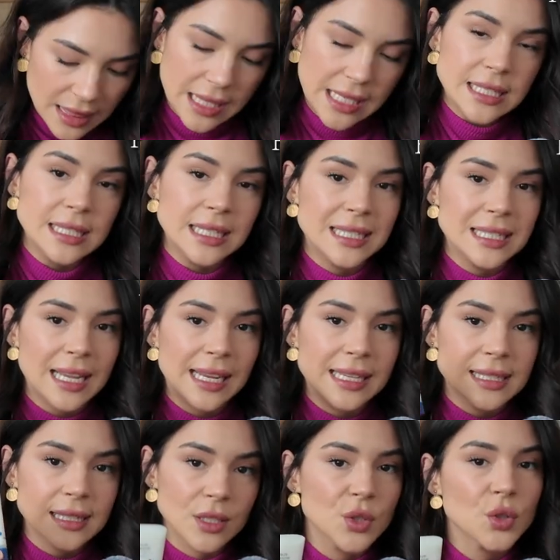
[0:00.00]
This is a
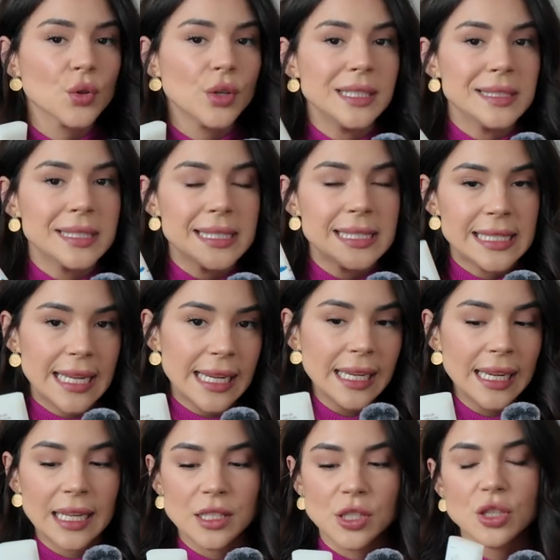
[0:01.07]
sunscreen stick.
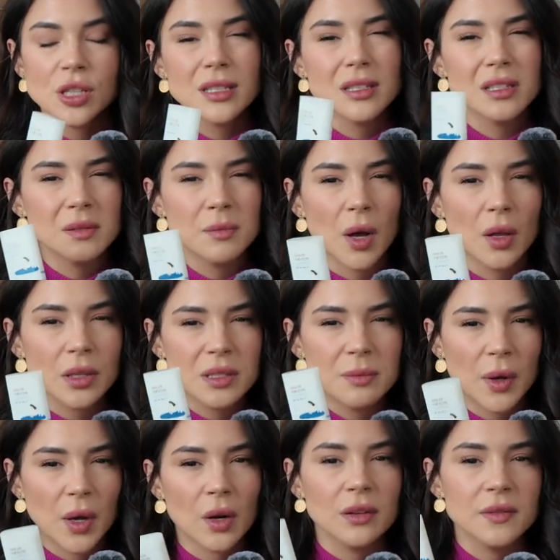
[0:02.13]
It's just the smallest
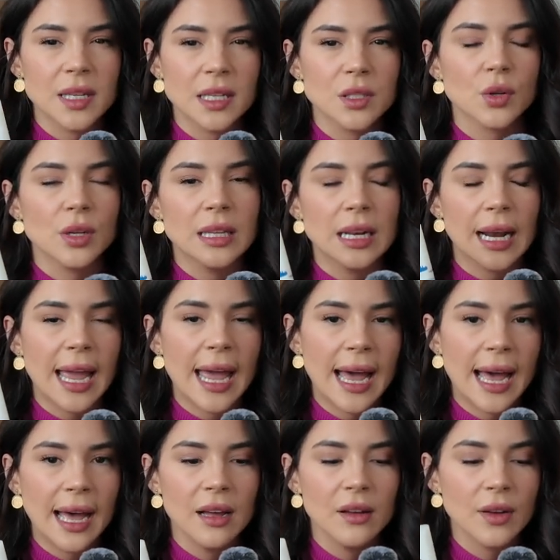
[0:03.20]
bottle of sunscreen that I
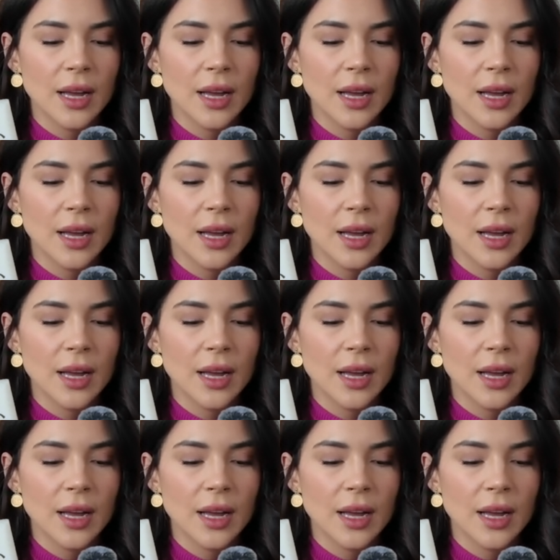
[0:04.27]
have.